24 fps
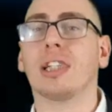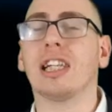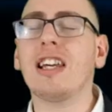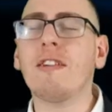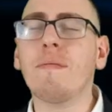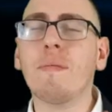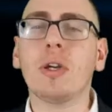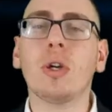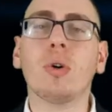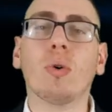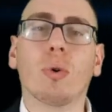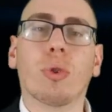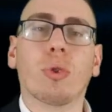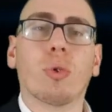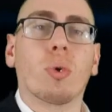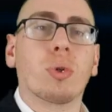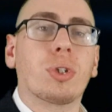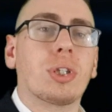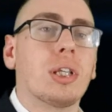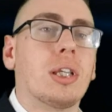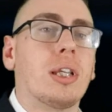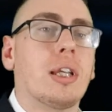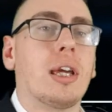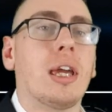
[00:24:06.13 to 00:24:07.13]
Leave me your
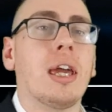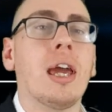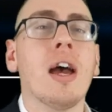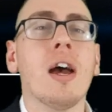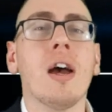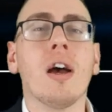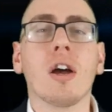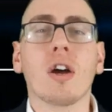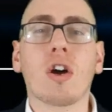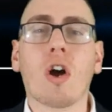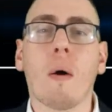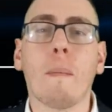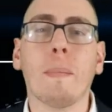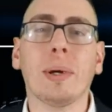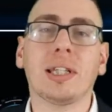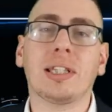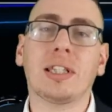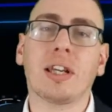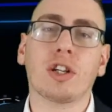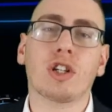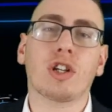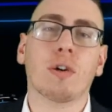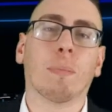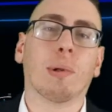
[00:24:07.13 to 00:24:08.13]
thoughts in the comment
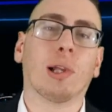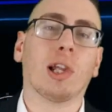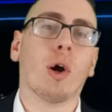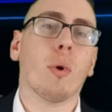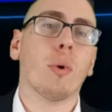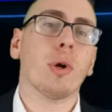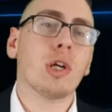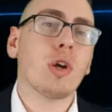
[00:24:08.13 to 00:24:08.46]
section below.